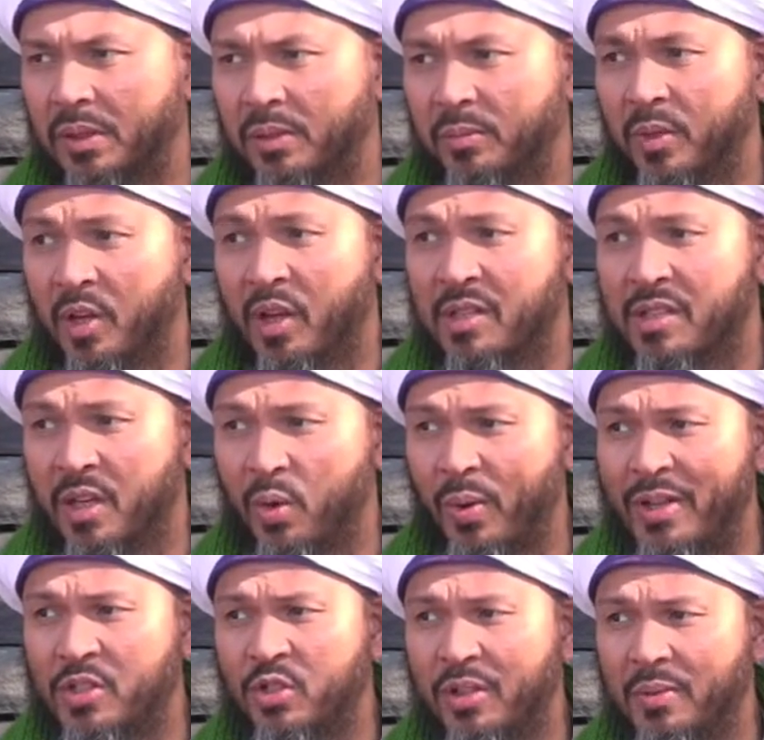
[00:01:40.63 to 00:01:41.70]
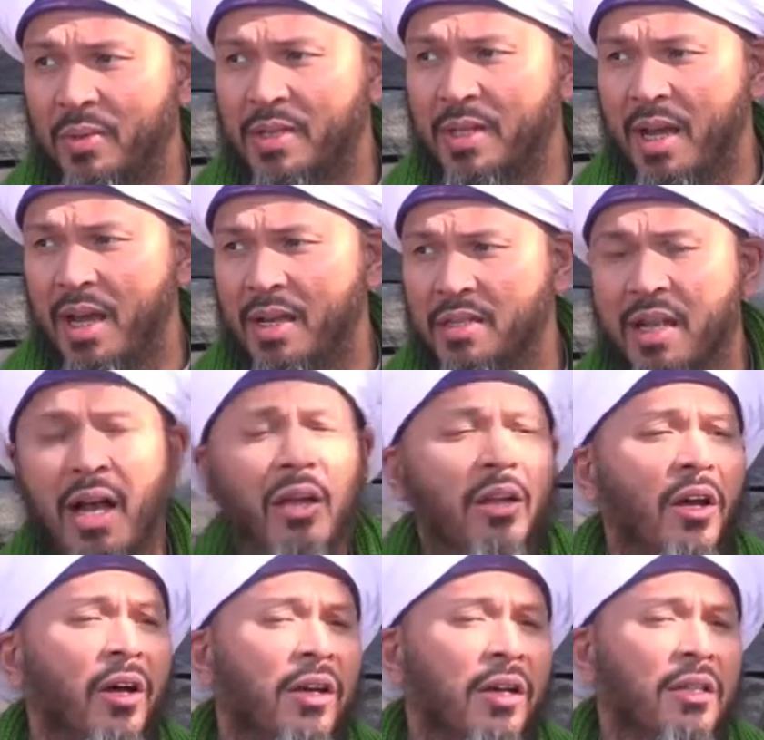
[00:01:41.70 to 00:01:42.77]
because the question was asked, how
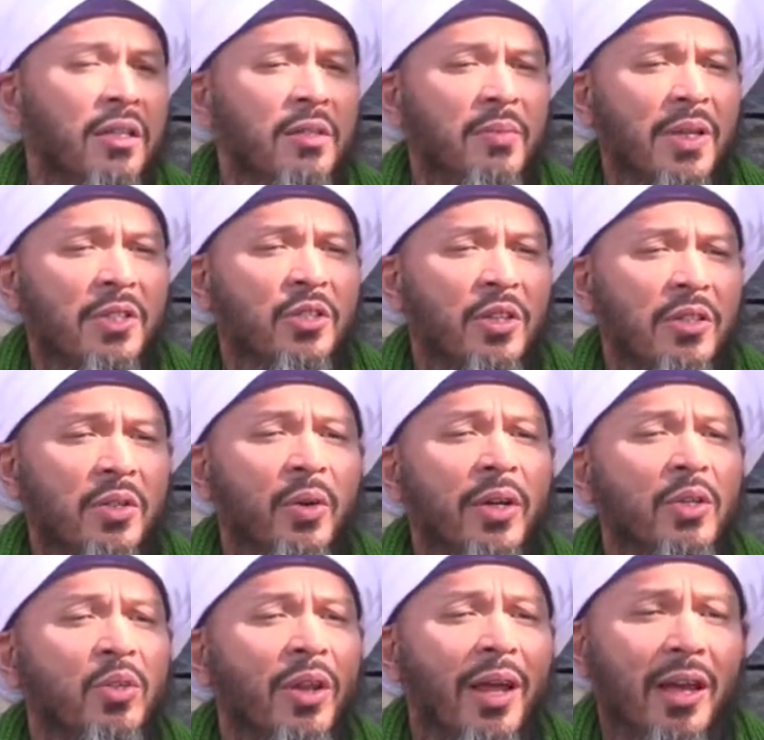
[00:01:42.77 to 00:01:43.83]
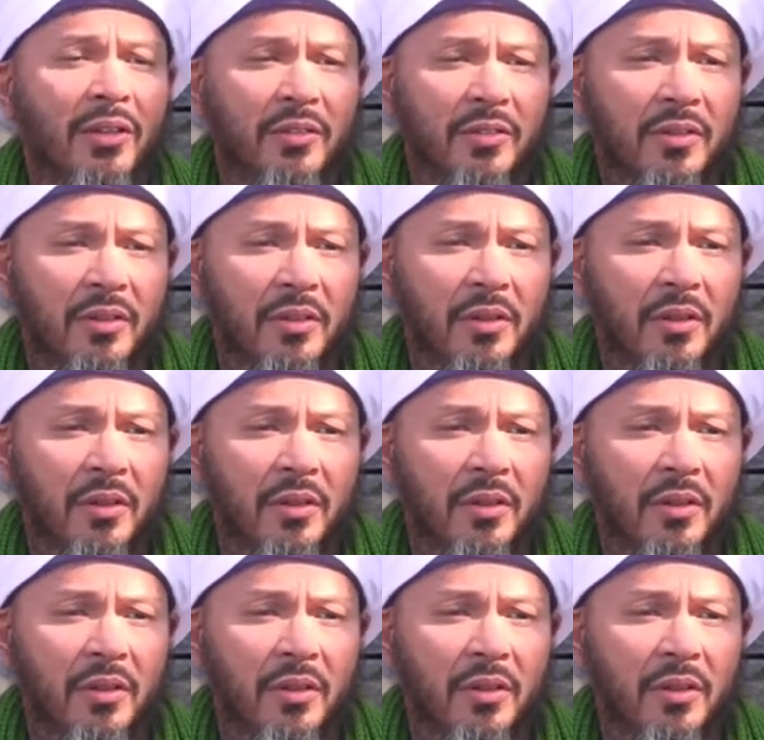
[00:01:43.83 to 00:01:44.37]
long are these masjids going to last?